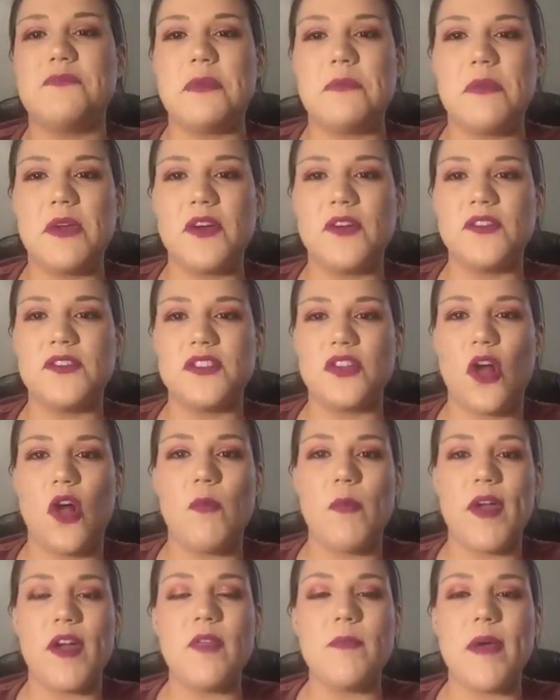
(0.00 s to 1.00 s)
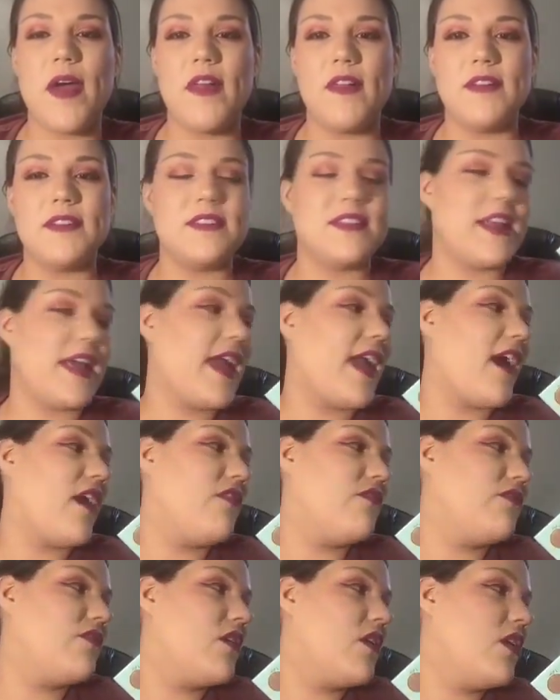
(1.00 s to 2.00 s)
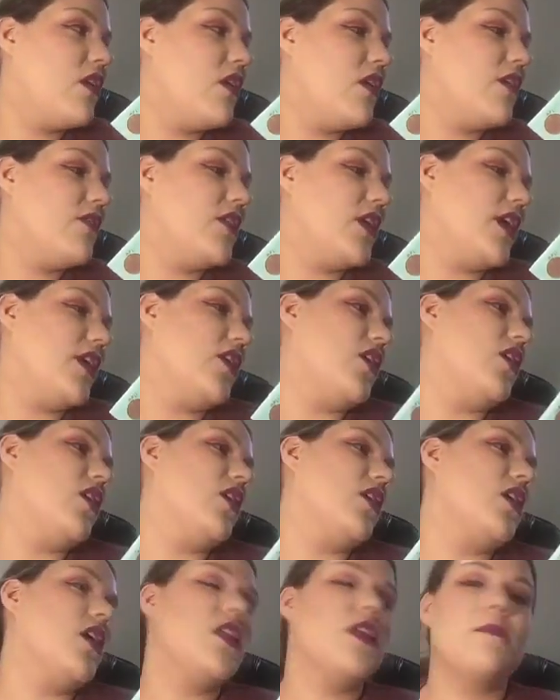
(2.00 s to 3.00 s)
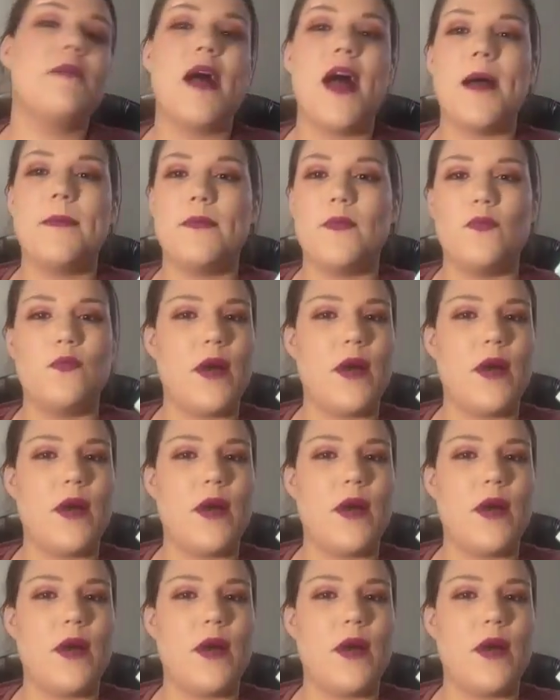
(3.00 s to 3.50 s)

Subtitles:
me mirrors in all my other palettes that I have that are Colourpop.